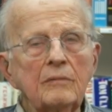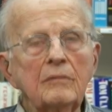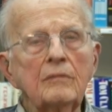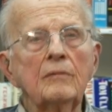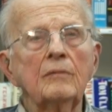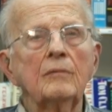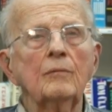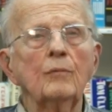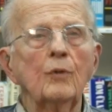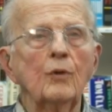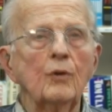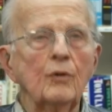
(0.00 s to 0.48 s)

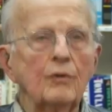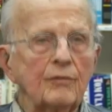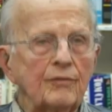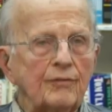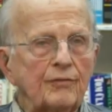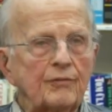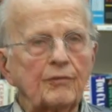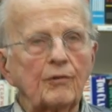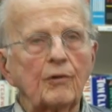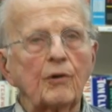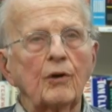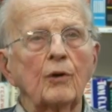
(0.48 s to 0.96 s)
moved
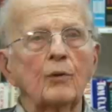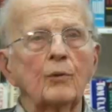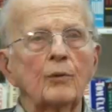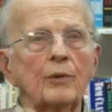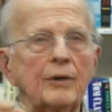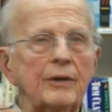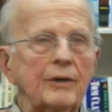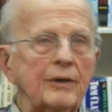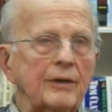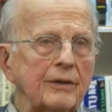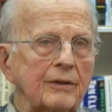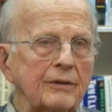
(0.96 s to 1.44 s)

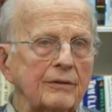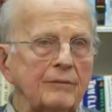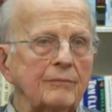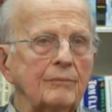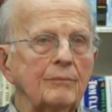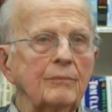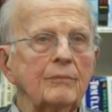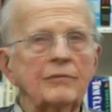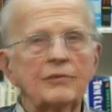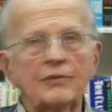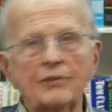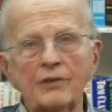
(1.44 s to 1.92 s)
forward
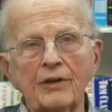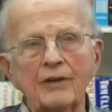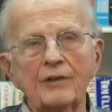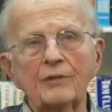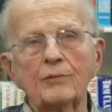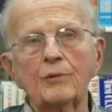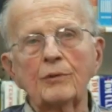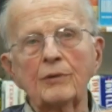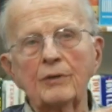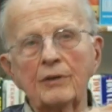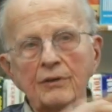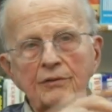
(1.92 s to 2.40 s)
and
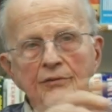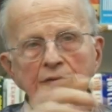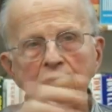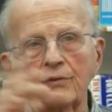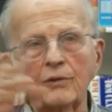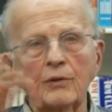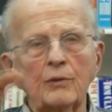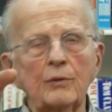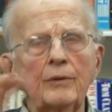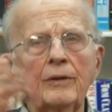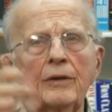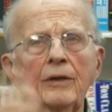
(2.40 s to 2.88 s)
sideward and
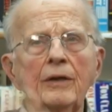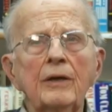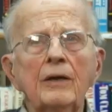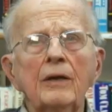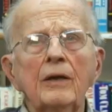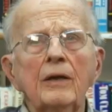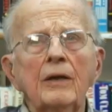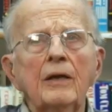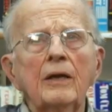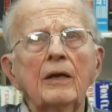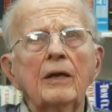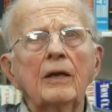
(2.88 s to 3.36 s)
forward
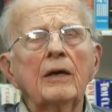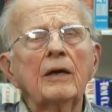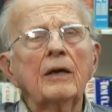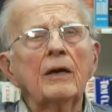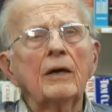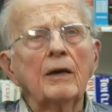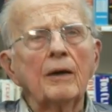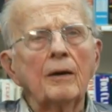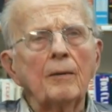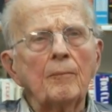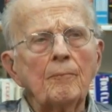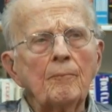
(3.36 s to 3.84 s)

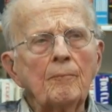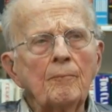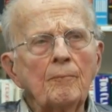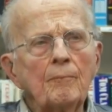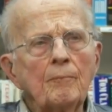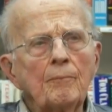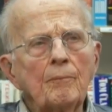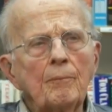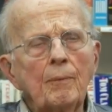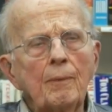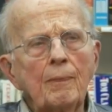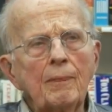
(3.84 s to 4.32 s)

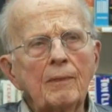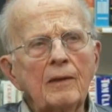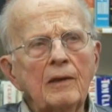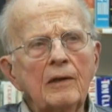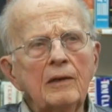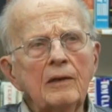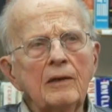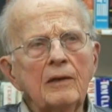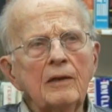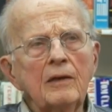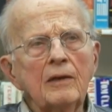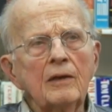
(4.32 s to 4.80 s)

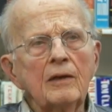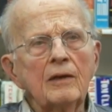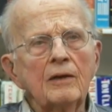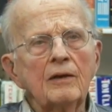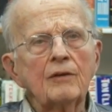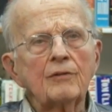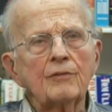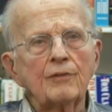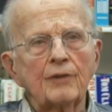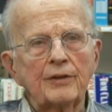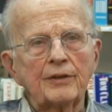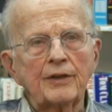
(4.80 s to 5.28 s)

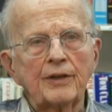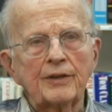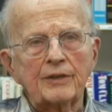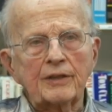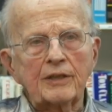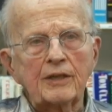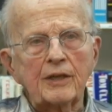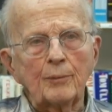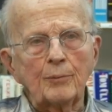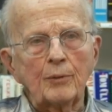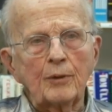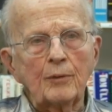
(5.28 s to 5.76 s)
for
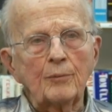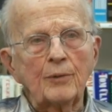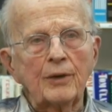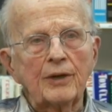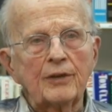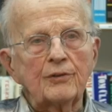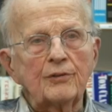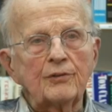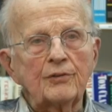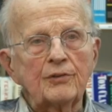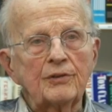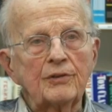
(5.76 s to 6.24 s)
another couple of
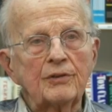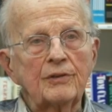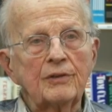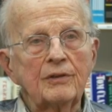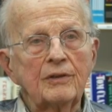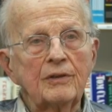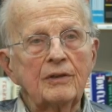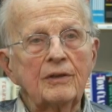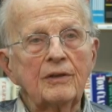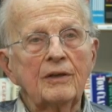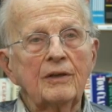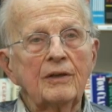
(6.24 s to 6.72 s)
months.
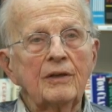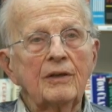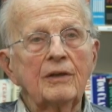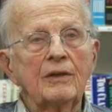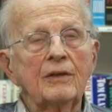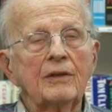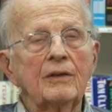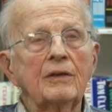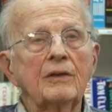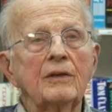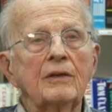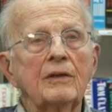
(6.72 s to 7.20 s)

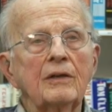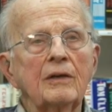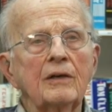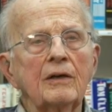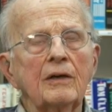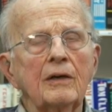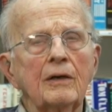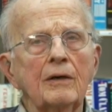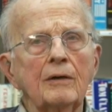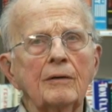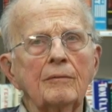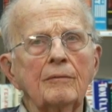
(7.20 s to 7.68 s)

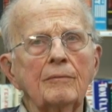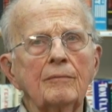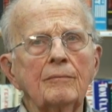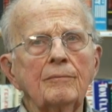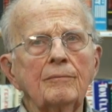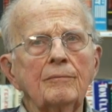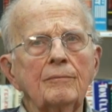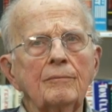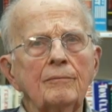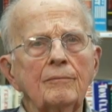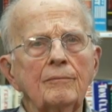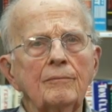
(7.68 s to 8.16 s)

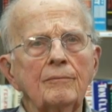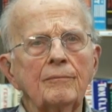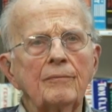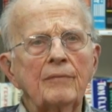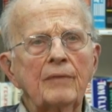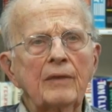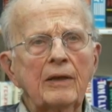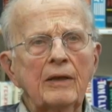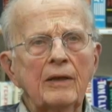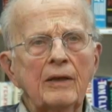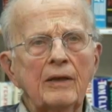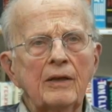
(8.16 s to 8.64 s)
And
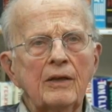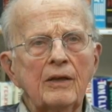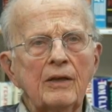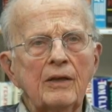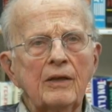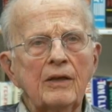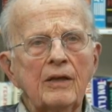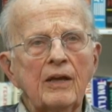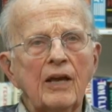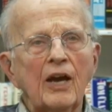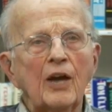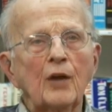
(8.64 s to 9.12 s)

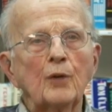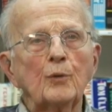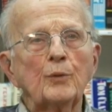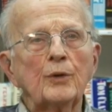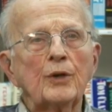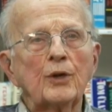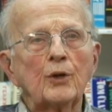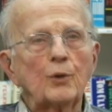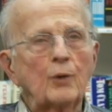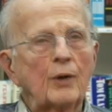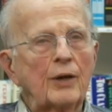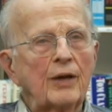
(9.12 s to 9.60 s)

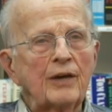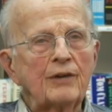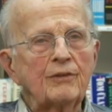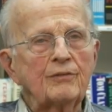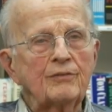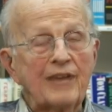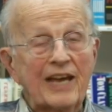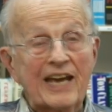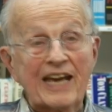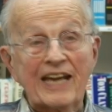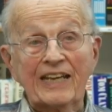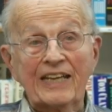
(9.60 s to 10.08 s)
we
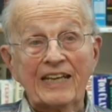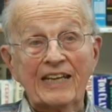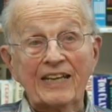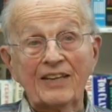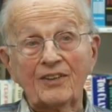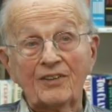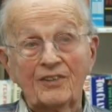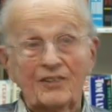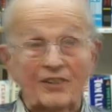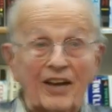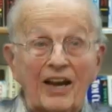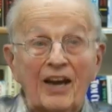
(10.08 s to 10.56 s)
arrived at a
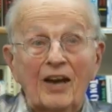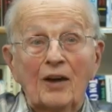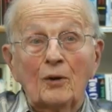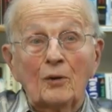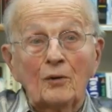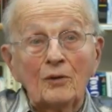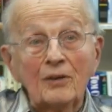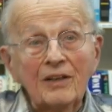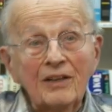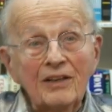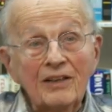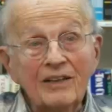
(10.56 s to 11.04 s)

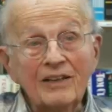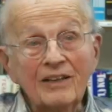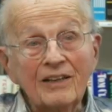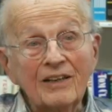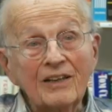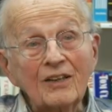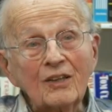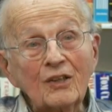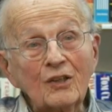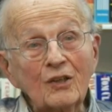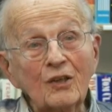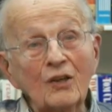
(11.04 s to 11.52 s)
town
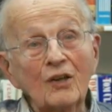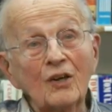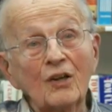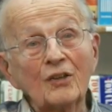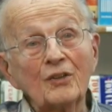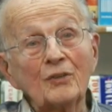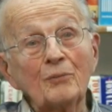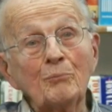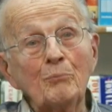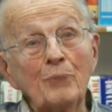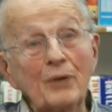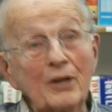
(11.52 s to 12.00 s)

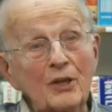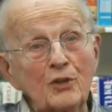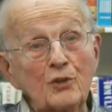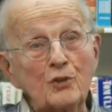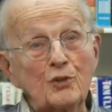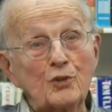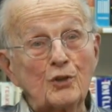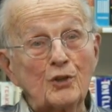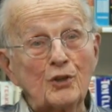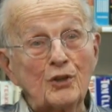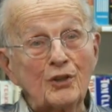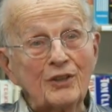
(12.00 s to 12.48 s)
called
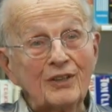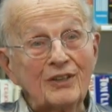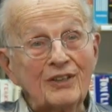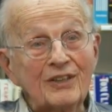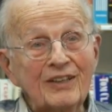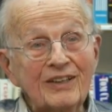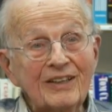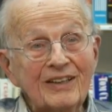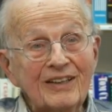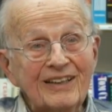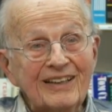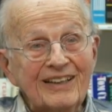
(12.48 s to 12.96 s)
Bitche.
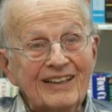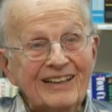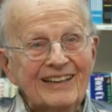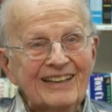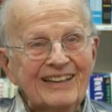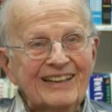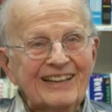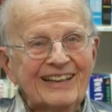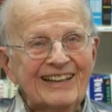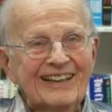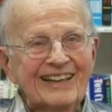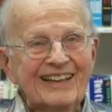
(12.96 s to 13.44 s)

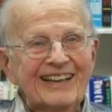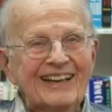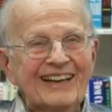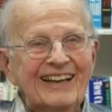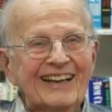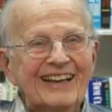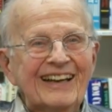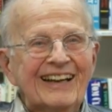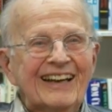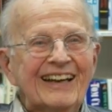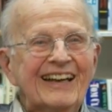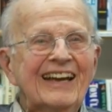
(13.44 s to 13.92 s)
It
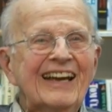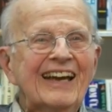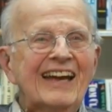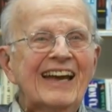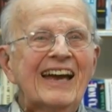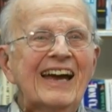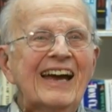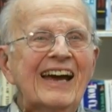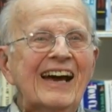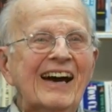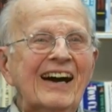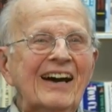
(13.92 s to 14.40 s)

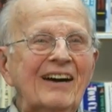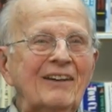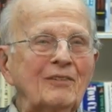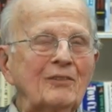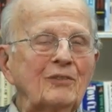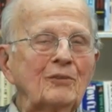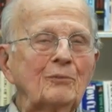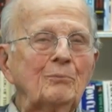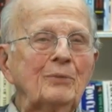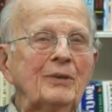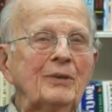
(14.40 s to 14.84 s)
was